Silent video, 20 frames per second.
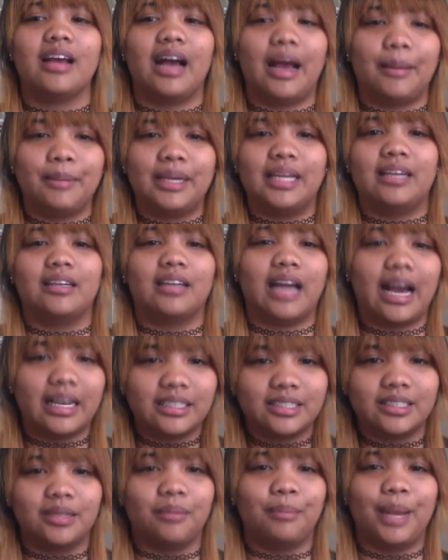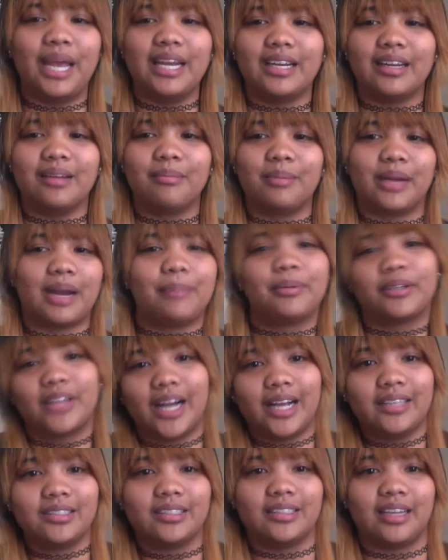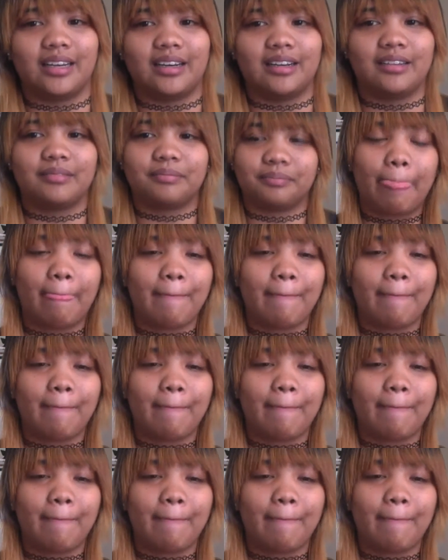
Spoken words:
I mean, I still made it, but I procrastinated.